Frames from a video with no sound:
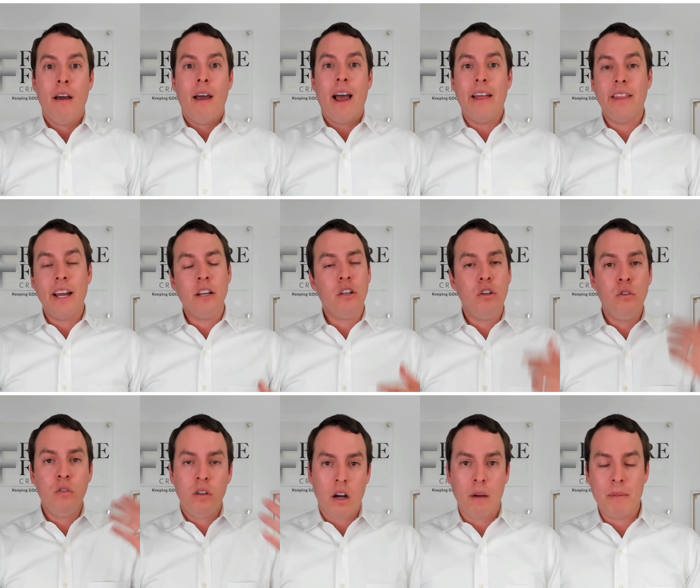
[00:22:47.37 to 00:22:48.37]
And then you
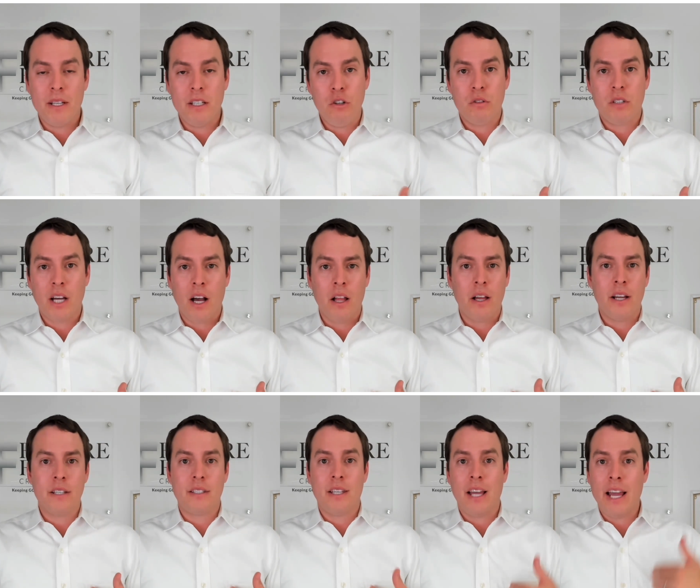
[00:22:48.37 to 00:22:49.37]
come and you tell
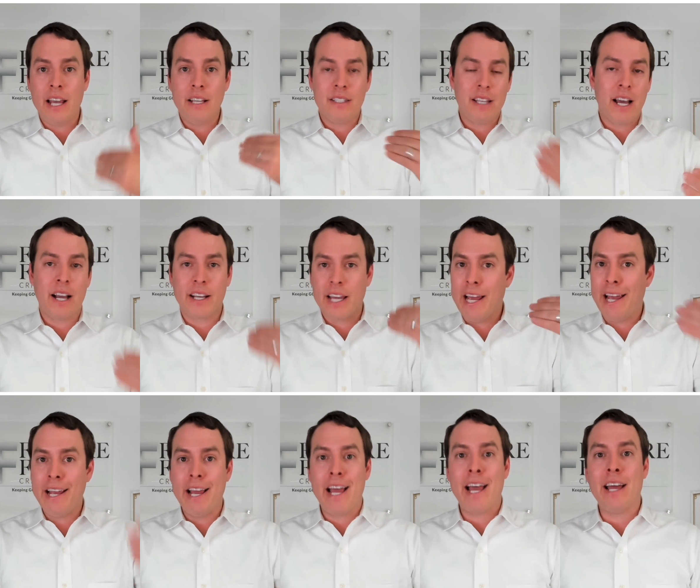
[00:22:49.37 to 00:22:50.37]
us, hey, Zach,
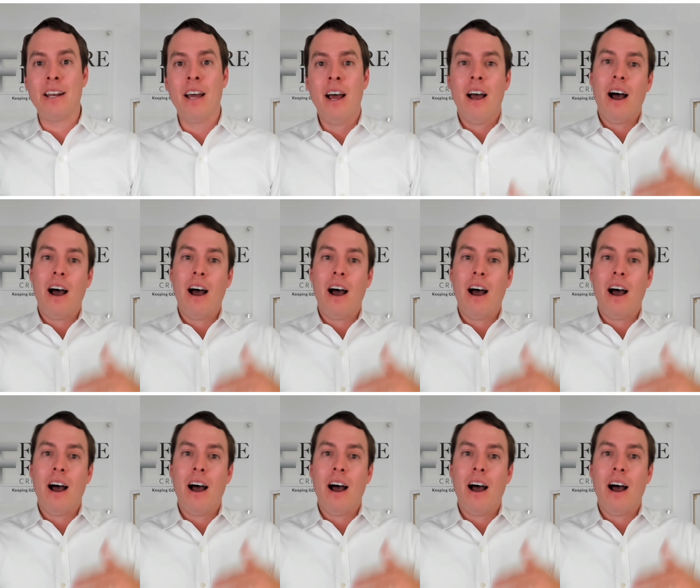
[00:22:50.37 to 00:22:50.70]
hey, Ed,